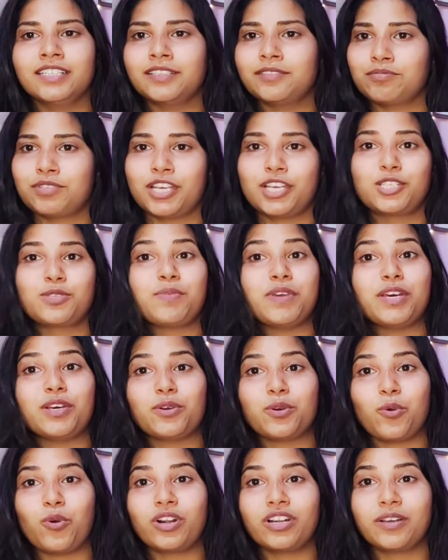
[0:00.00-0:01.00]

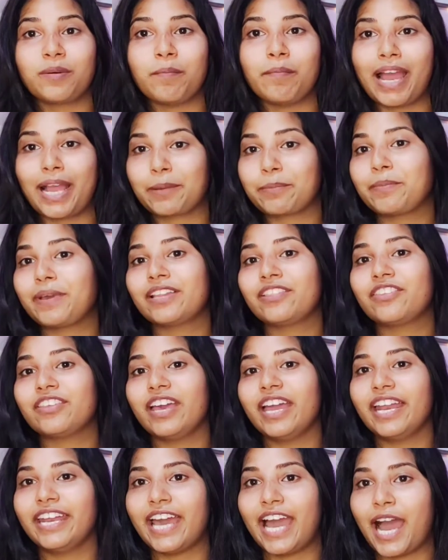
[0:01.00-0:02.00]
Shakespeare wrote Macbeth
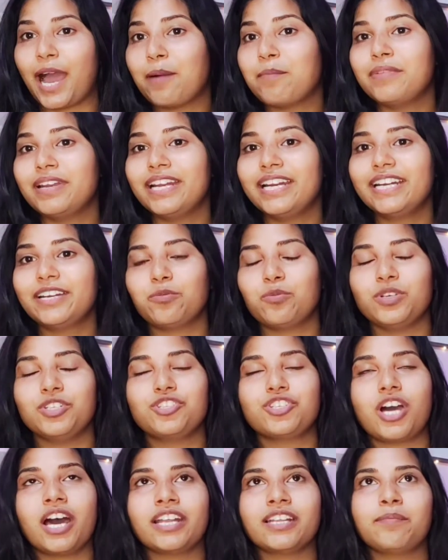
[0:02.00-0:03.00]
and Hamlet,
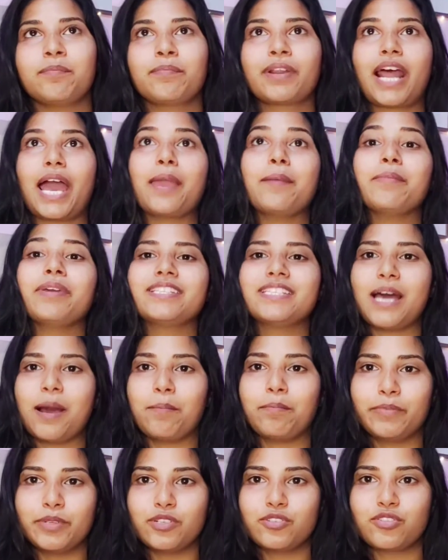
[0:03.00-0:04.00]
which are the prime
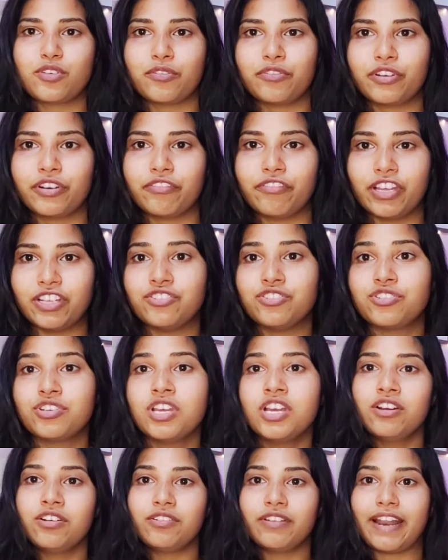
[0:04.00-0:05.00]
examples of revenge
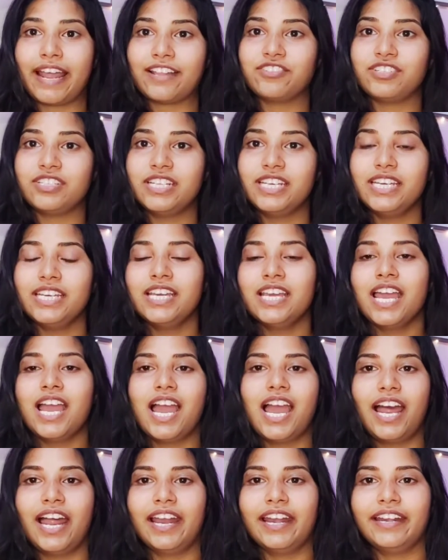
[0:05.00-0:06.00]
tragedy.
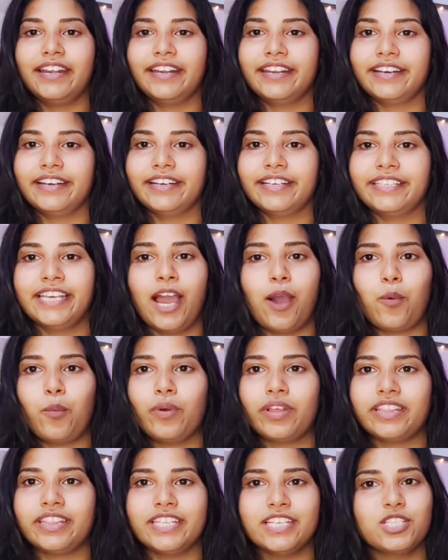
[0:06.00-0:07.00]
And yeah,
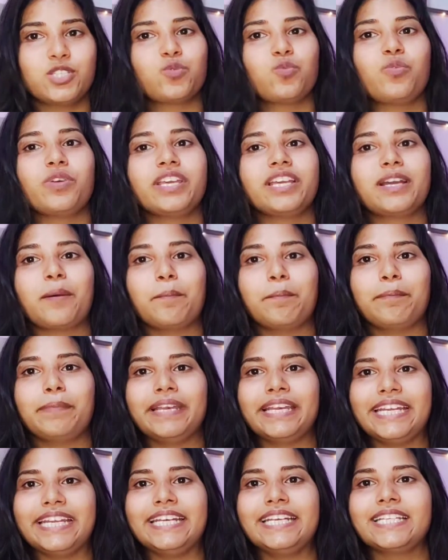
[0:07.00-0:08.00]
with this we
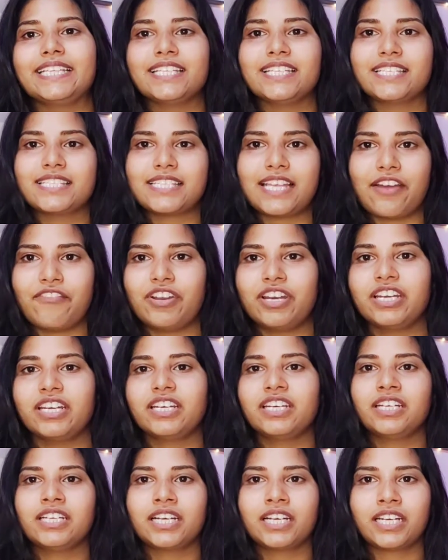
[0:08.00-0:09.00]
complete the
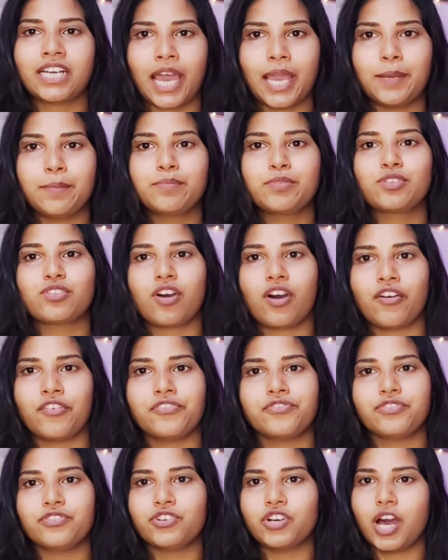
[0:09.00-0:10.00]
7 types
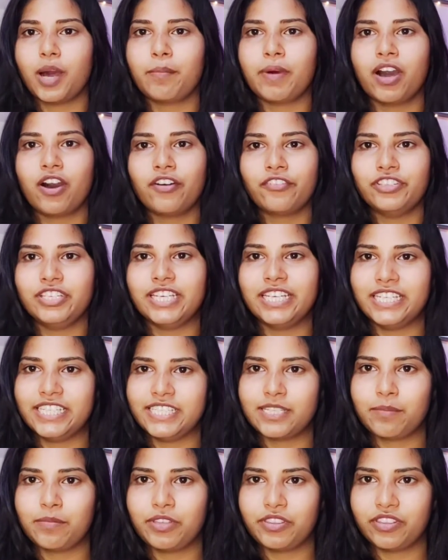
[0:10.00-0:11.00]
of drama of the
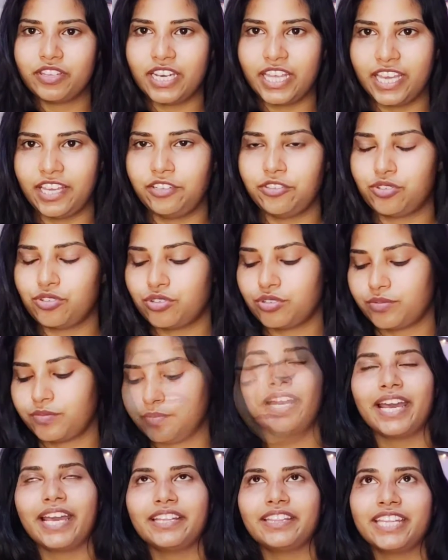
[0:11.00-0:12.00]
Elizabethan age,
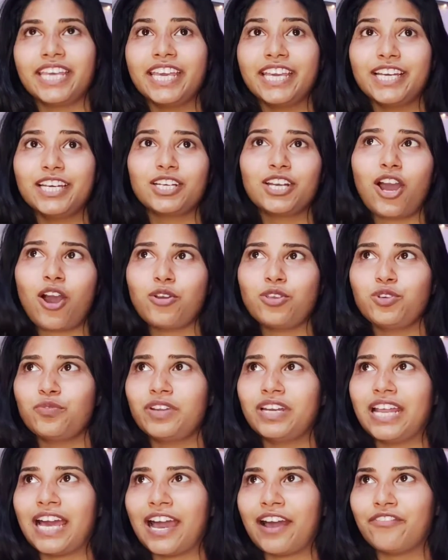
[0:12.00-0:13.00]
and I think now you
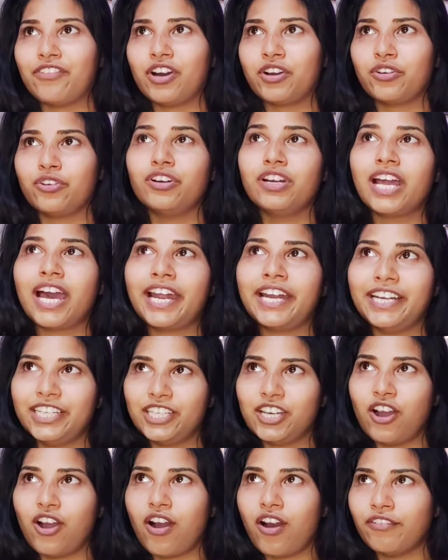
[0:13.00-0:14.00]
will have a good
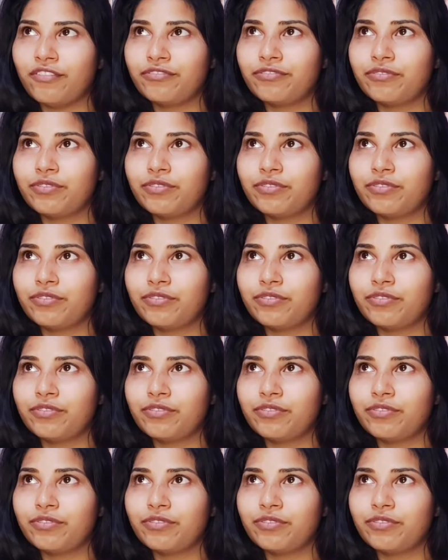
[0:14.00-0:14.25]
idea of